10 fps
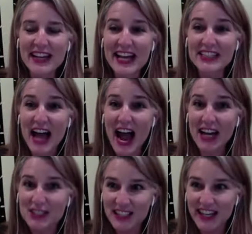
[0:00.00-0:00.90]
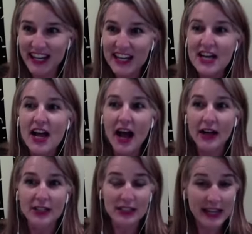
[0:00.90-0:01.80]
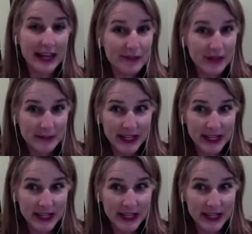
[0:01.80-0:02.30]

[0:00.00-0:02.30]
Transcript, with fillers: mean, it's actually, just take it from